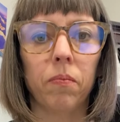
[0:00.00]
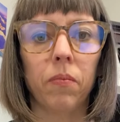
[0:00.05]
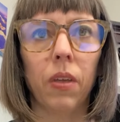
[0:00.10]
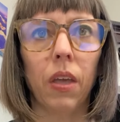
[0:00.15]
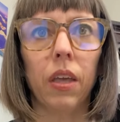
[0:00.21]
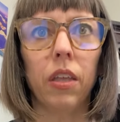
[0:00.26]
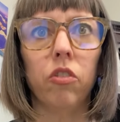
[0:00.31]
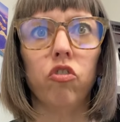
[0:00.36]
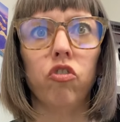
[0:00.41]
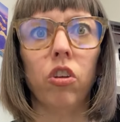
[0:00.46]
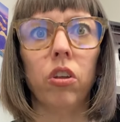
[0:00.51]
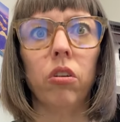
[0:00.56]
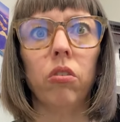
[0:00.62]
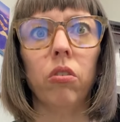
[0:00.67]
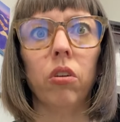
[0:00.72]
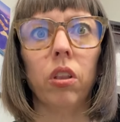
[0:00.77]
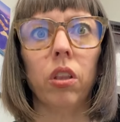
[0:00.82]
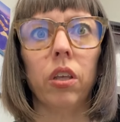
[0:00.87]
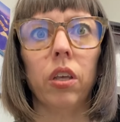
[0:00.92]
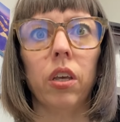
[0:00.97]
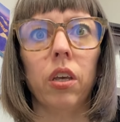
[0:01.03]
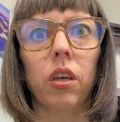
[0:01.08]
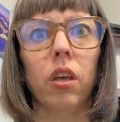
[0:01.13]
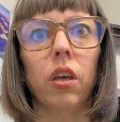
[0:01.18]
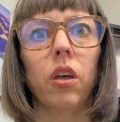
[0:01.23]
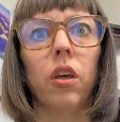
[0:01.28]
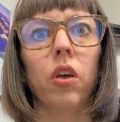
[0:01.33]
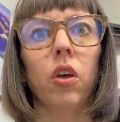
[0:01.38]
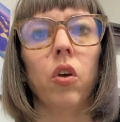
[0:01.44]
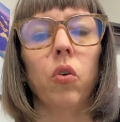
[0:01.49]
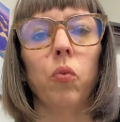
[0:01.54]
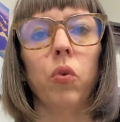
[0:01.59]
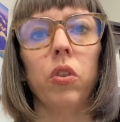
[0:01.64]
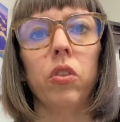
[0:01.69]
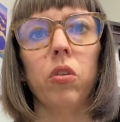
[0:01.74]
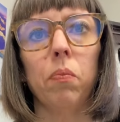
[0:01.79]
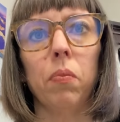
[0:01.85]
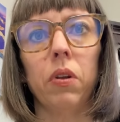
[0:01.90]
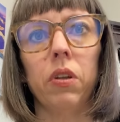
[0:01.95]
And generally, with
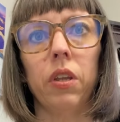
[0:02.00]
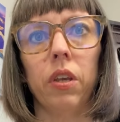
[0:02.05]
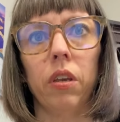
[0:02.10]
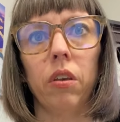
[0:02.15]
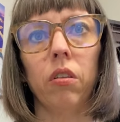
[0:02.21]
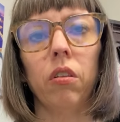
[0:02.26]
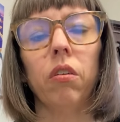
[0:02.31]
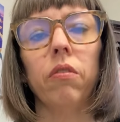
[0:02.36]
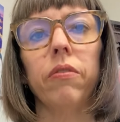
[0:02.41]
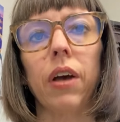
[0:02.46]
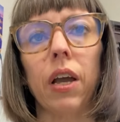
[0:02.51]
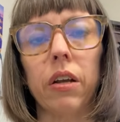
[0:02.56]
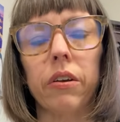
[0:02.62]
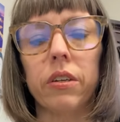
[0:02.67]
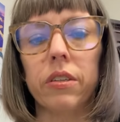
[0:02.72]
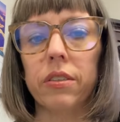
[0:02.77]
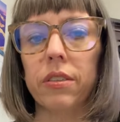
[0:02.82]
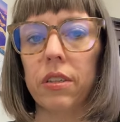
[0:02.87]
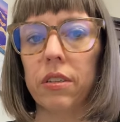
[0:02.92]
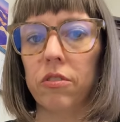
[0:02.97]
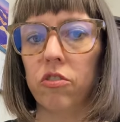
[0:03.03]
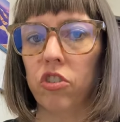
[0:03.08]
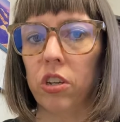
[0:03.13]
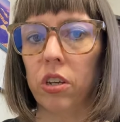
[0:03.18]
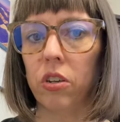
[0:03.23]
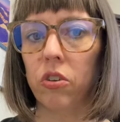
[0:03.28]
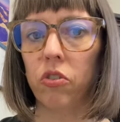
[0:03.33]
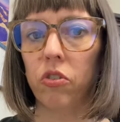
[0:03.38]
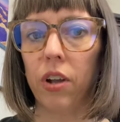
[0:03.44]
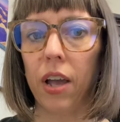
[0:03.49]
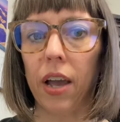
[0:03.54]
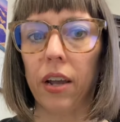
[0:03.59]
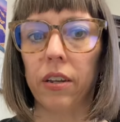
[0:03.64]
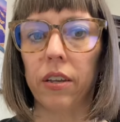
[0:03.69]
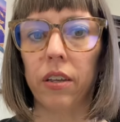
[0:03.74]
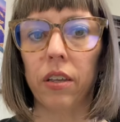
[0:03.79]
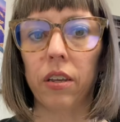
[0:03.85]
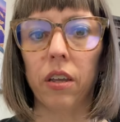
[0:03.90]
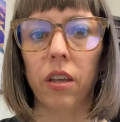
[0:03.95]
the particular virus that she
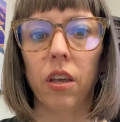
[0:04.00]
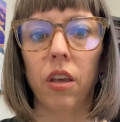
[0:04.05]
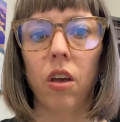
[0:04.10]
contracted.